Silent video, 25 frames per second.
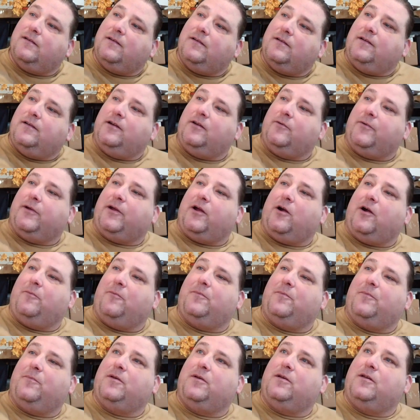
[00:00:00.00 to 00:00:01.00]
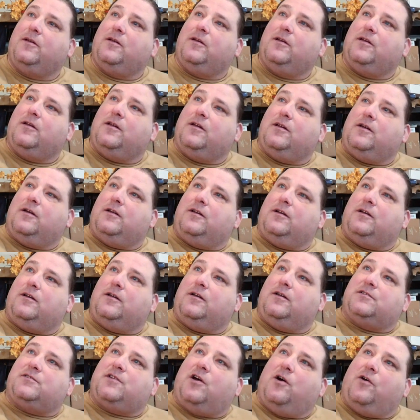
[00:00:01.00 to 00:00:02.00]
Here we go.
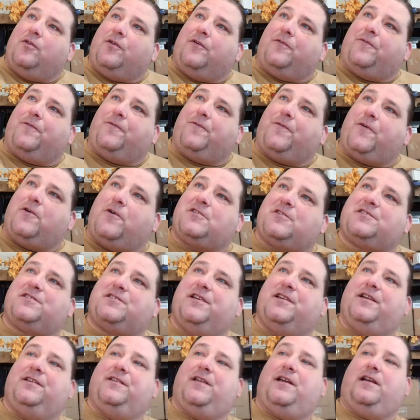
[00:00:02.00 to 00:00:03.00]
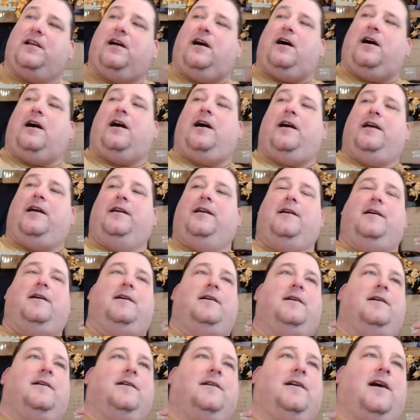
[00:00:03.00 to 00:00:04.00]
So the first thing that I
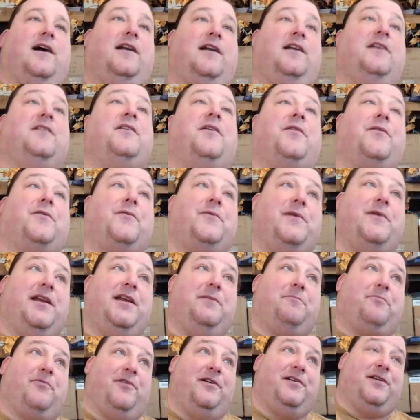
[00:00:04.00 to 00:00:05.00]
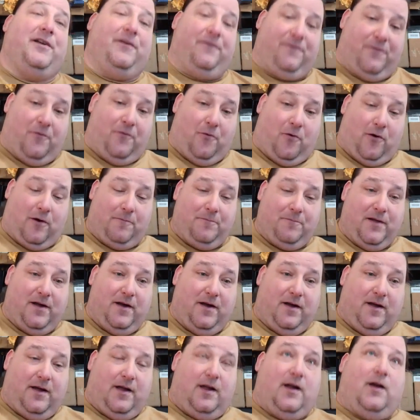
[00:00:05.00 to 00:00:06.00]
got into 3D printing for
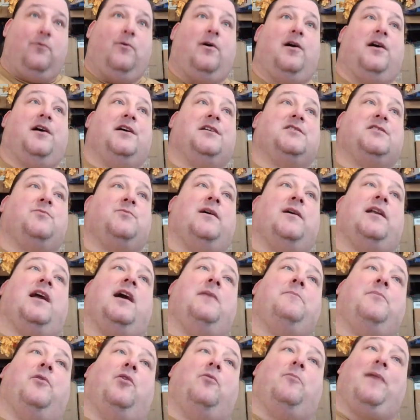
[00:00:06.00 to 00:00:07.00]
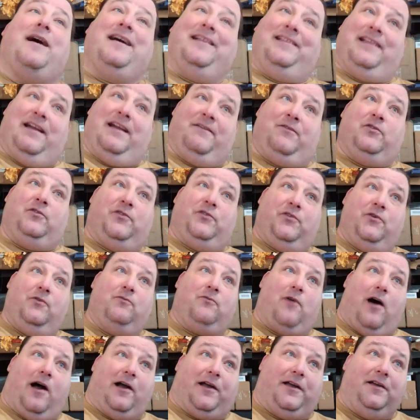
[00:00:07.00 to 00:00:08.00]
was when I built my level two
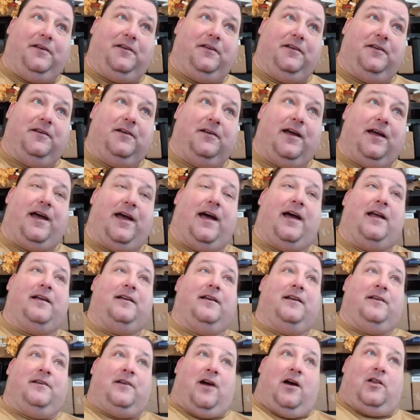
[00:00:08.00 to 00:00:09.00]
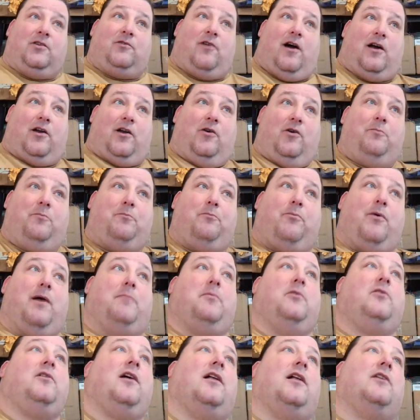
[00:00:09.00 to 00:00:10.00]
rocket at in Colorado,
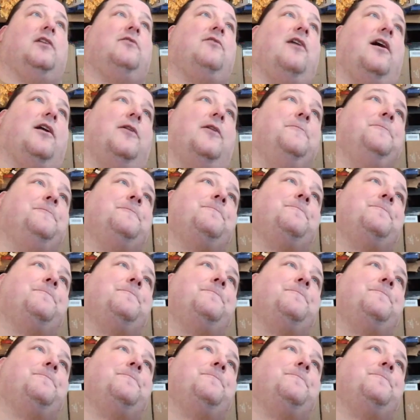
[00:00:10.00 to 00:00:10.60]
Pueblo, Colorado.